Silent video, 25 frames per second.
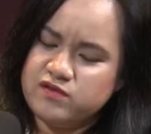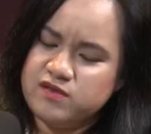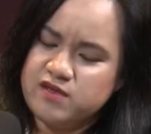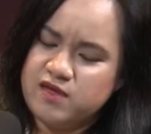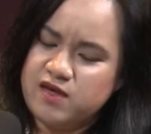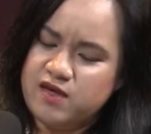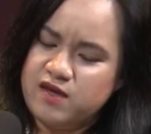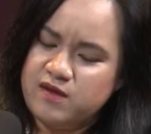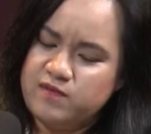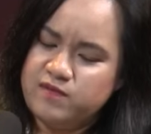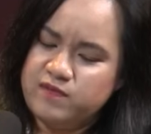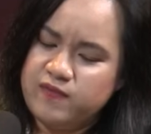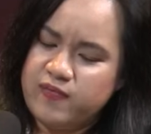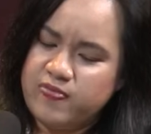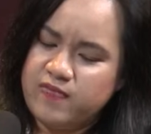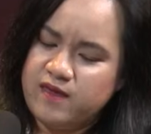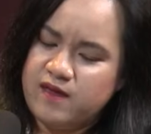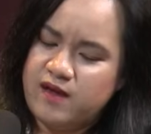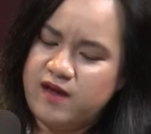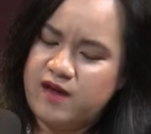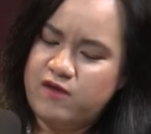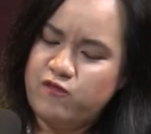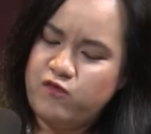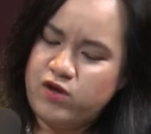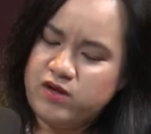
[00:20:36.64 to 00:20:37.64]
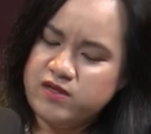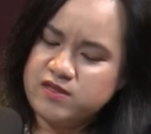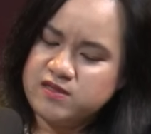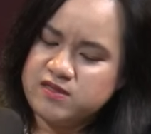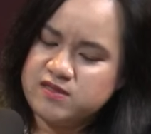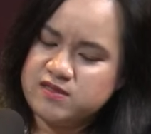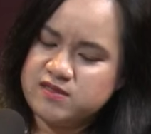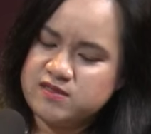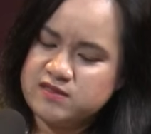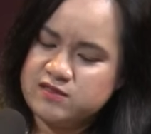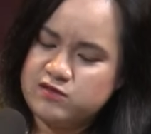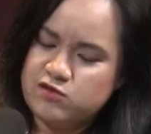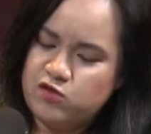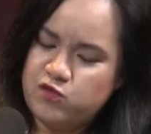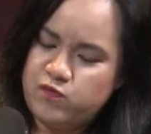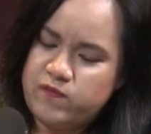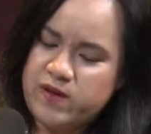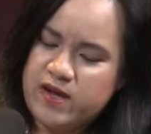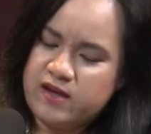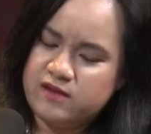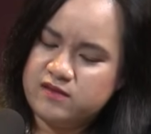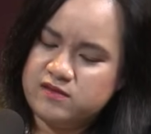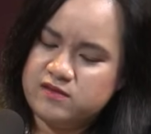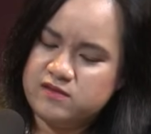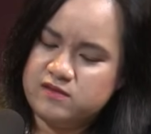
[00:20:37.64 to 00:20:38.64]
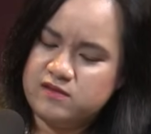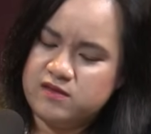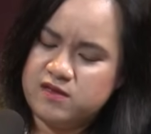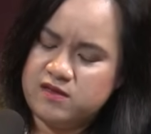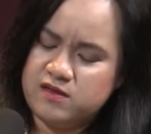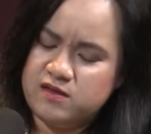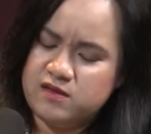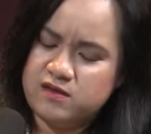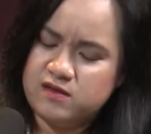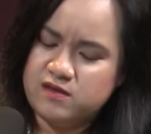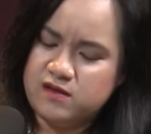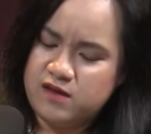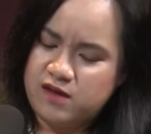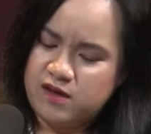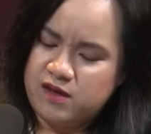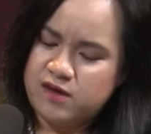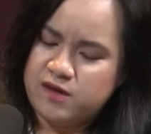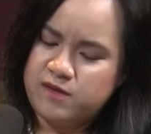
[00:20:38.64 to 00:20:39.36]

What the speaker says: I want to just go back to the